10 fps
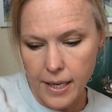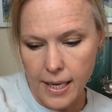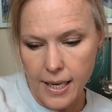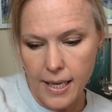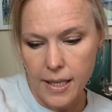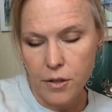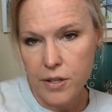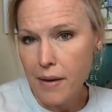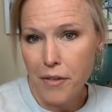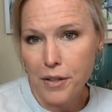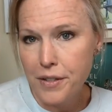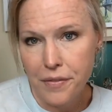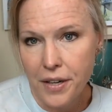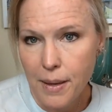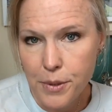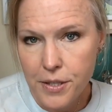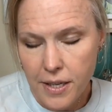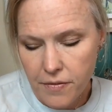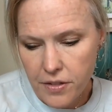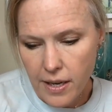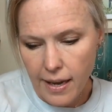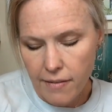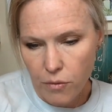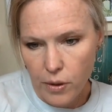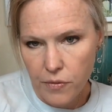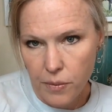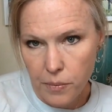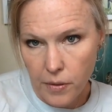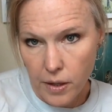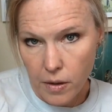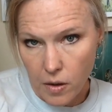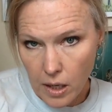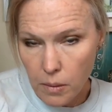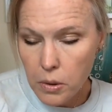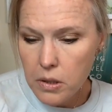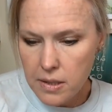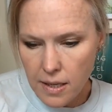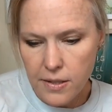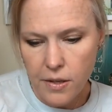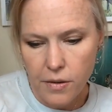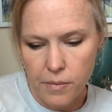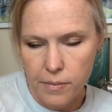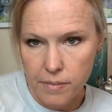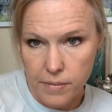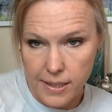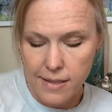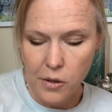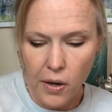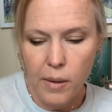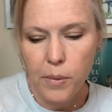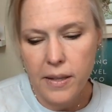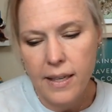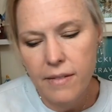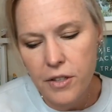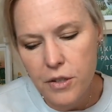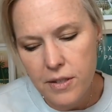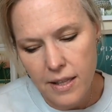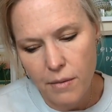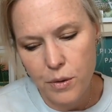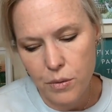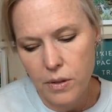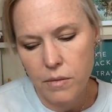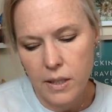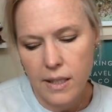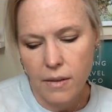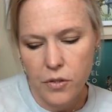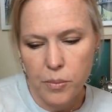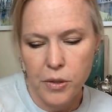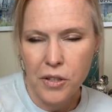And they have all different options. I have one from The Incredibles, also Mrs. Incredible, that I've used, and that was really, really comfortable.